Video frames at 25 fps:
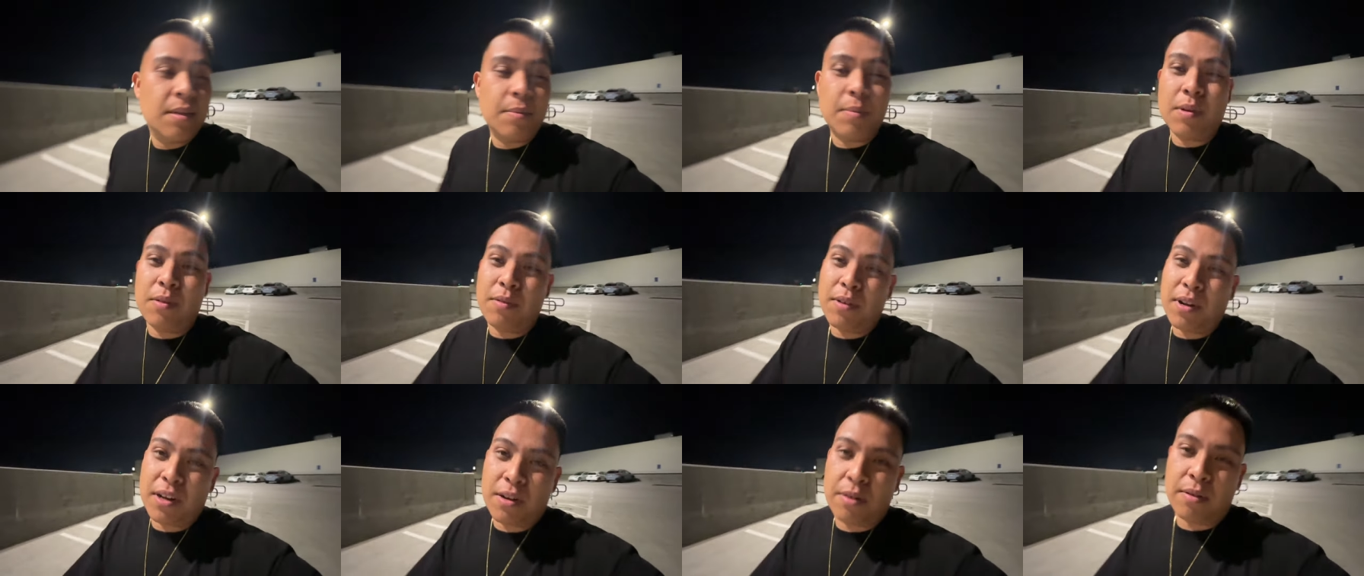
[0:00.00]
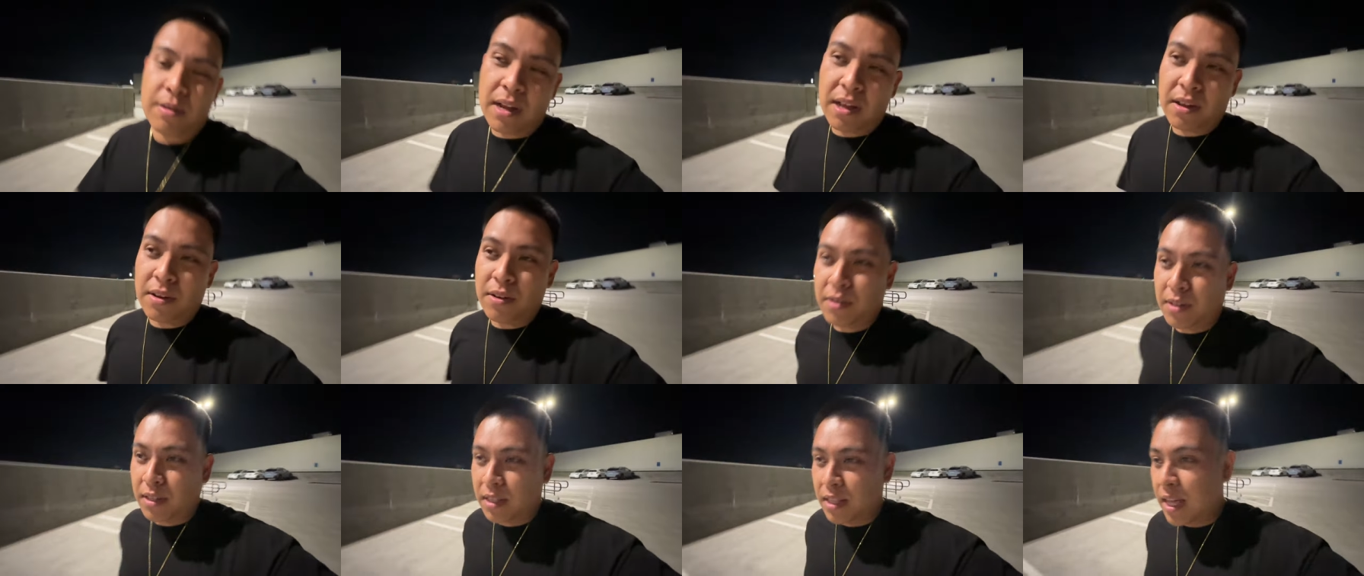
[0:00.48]
Been running
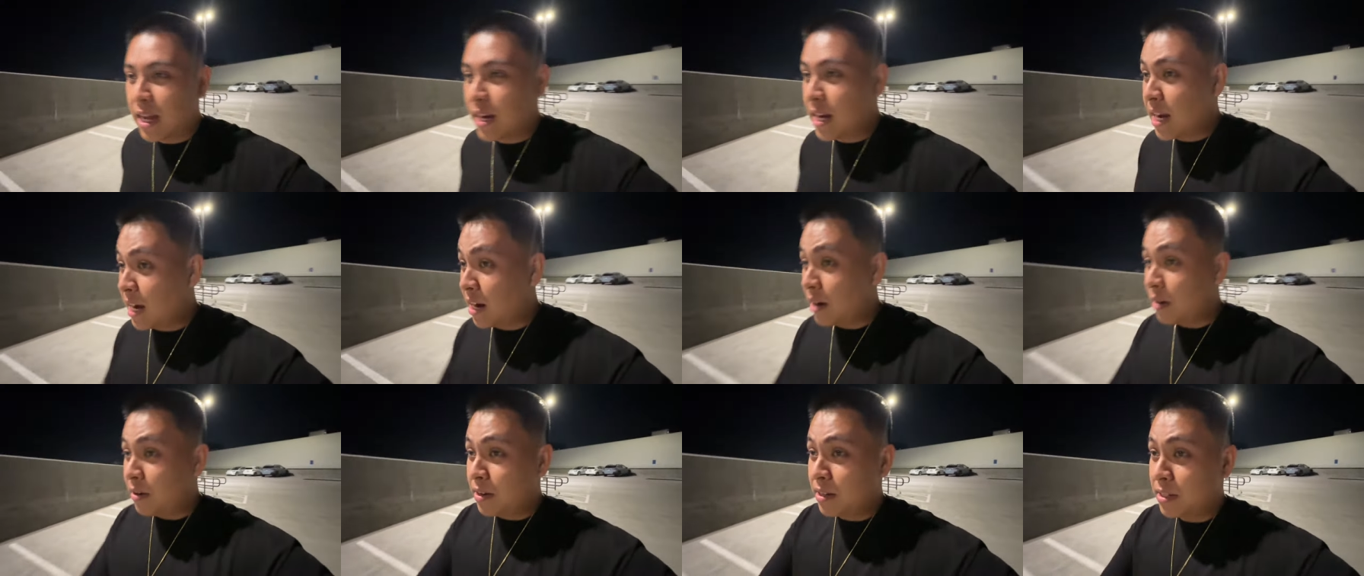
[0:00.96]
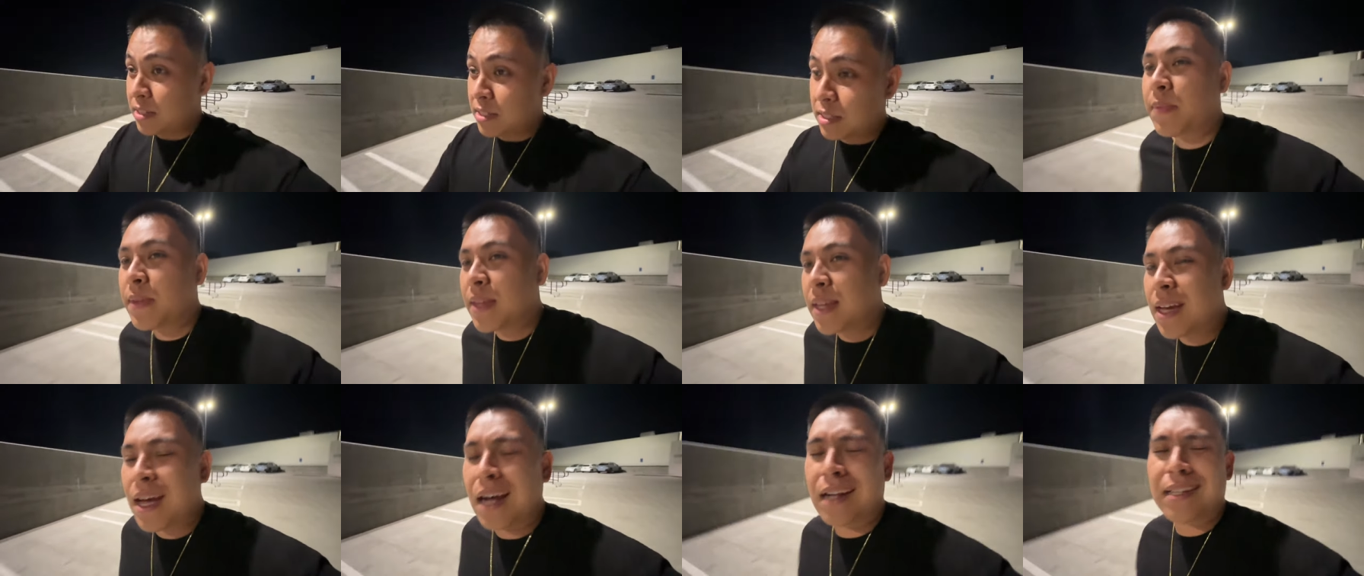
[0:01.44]
around doing a lot of errands.
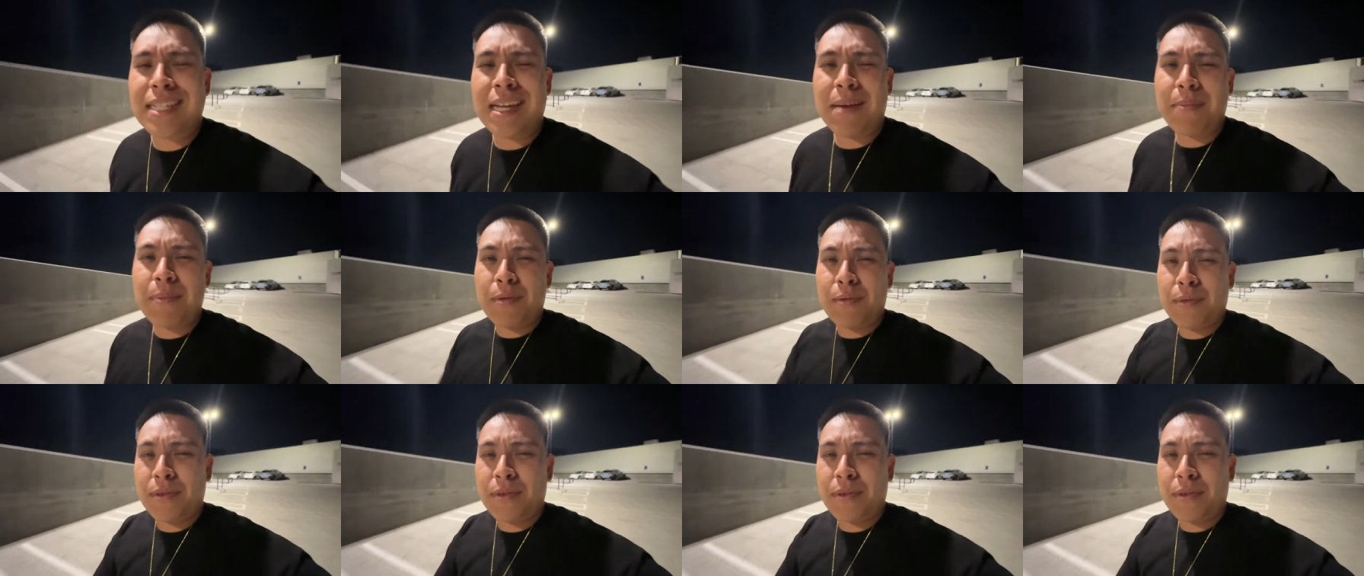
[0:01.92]
I'll tap